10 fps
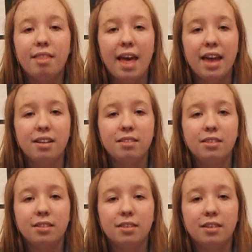then
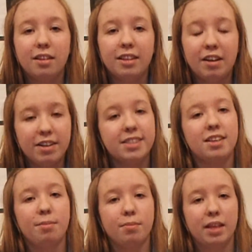there is
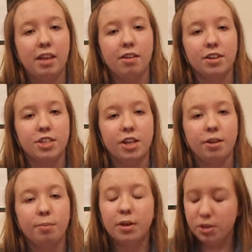something you can do.
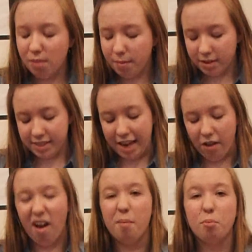Because you might be able to
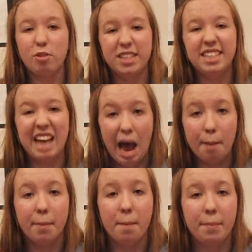tell I'm pretty
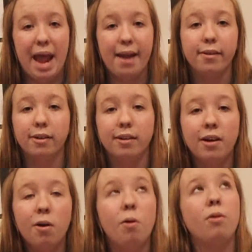damn pale,
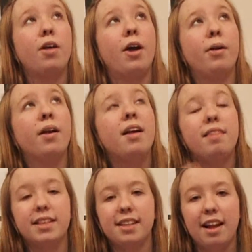although
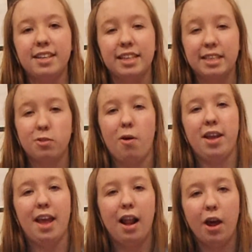this lighting is
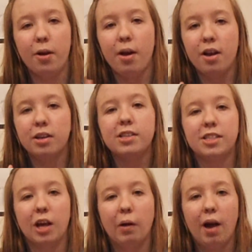quite yellow,
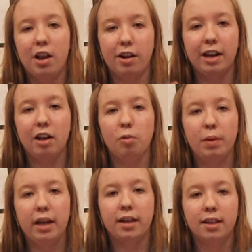so I look a little
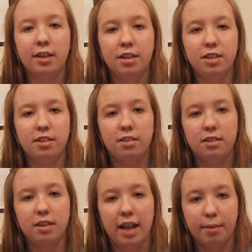bit
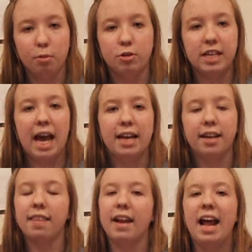like more tanned
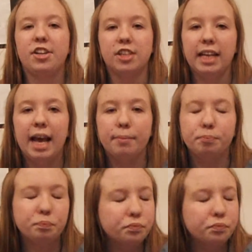than I actually am.